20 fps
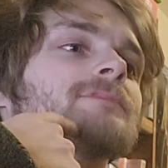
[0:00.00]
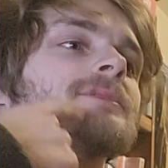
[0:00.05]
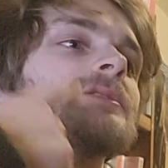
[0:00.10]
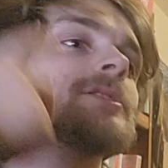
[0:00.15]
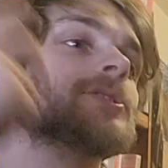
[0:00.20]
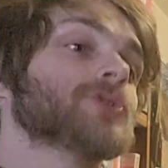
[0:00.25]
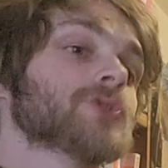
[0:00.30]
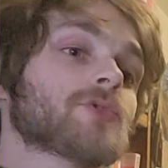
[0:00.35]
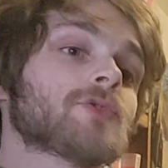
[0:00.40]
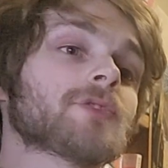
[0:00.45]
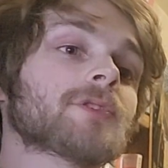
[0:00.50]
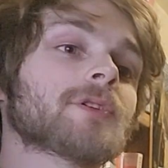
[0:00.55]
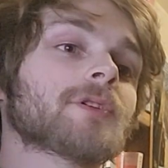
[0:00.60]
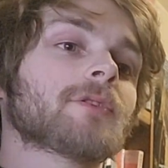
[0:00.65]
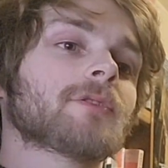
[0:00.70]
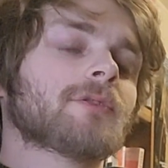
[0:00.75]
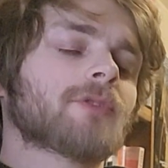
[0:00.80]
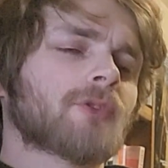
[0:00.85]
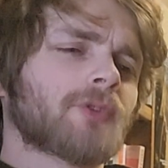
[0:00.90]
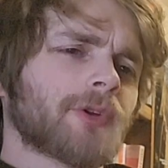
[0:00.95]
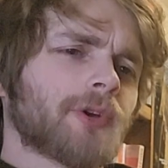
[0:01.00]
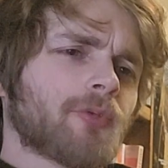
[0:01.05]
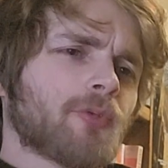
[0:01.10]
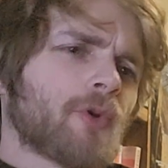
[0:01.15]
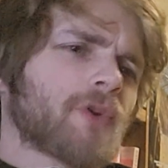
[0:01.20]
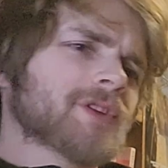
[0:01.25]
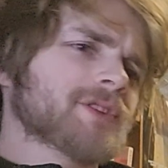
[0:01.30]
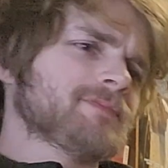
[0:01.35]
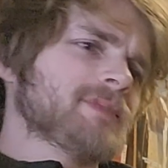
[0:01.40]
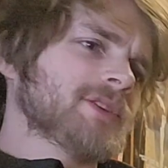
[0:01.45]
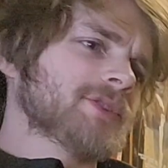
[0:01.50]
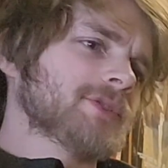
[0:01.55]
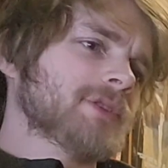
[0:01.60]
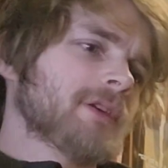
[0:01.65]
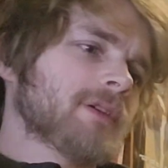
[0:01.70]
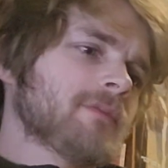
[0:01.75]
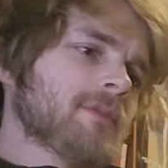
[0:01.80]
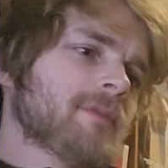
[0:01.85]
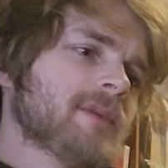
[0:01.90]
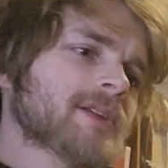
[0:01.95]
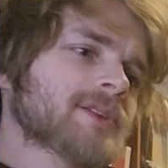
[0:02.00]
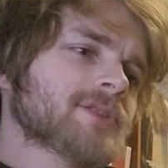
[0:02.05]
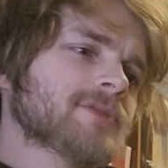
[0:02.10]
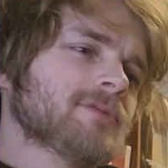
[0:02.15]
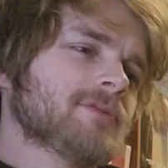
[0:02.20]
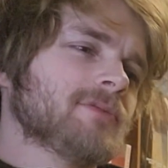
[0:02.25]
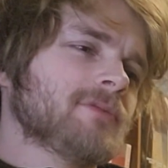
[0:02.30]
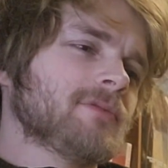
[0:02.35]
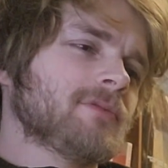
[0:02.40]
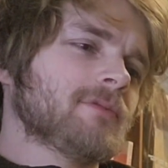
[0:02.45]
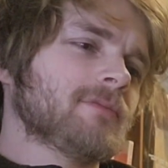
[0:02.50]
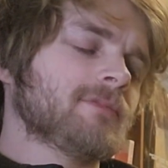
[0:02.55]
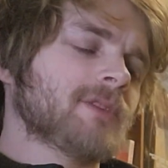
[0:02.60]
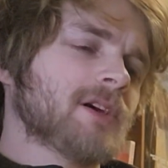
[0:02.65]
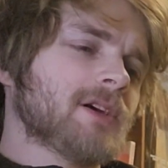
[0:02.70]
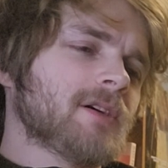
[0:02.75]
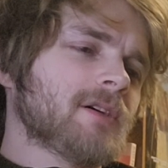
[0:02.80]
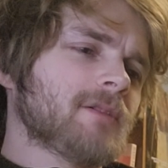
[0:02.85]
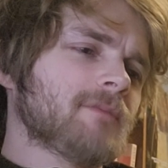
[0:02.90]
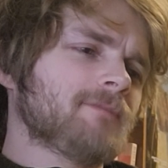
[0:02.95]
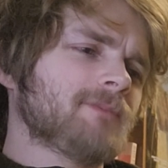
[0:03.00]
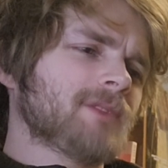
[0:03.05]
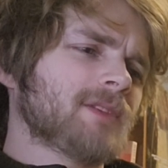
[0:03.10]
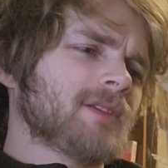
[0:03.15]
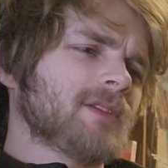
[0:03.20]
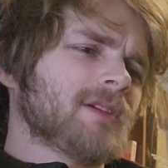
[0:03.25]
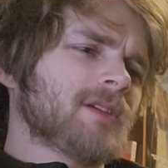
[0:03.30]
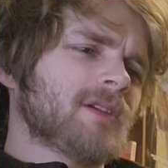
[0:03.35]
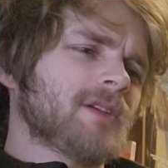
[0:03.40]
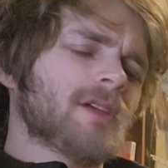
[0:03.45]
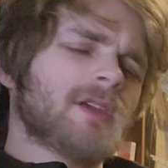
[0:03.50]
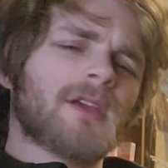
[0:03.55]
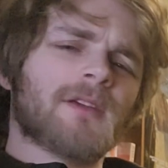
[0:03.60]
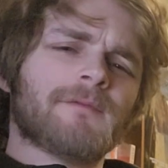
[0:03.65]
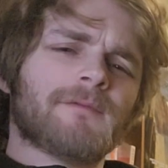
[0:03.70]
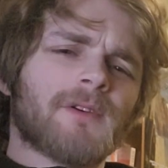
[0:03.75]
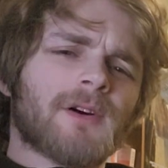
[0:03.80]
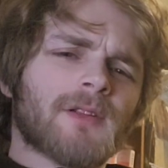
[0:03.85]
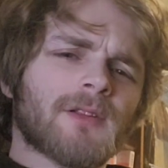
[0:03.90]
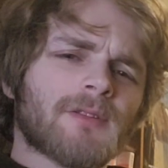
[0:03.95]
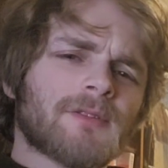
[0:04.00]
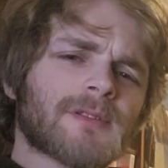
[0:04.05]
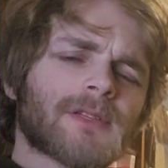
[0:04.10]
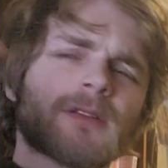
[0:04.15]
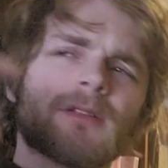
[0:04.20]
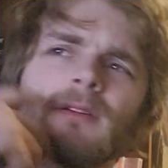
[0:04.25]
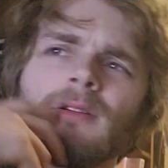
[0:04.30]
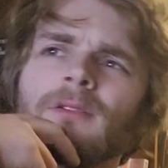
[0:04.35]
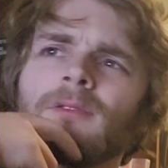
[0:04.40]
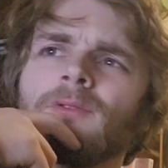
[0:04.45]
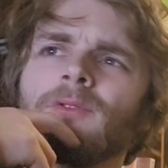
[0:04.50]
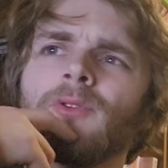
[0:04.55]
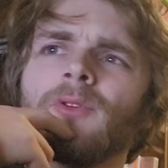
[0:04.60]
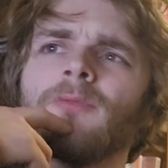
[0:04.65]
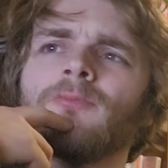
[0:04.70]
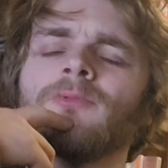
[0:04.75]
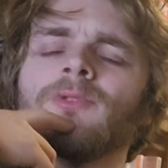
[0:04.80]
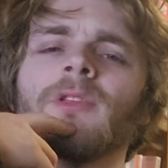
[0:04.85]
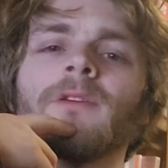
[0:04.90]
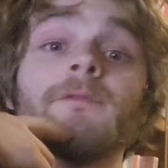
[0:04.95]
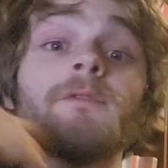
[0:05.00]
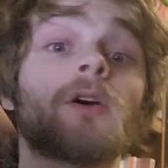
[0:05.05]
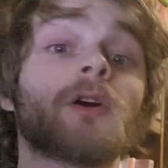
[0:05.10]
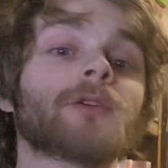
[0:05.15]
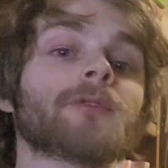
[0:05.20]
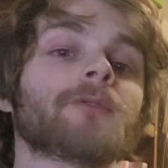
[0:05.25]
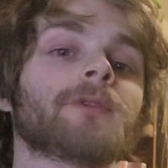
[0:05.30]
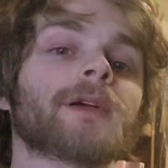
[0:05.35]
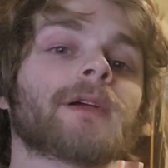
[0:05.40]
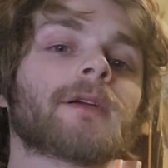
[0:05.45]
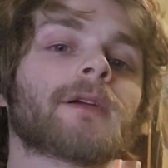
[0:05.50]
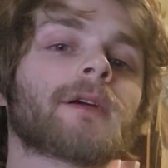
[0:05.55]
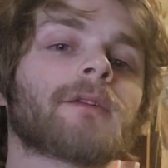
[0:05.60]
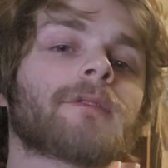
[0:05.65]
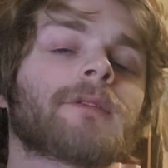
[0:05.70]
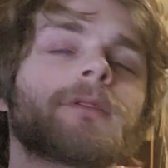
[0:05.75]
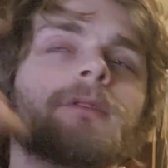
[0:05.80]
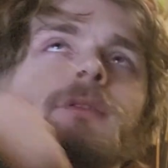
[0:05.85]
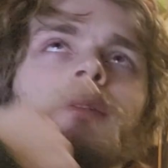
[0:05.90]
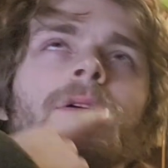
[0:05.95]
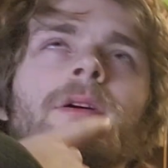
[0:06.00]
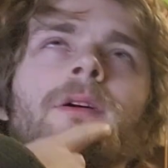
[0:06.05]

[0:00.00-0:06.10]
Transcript: his earlier work, especially like Memento, It Follows, I think, or The Following, I think.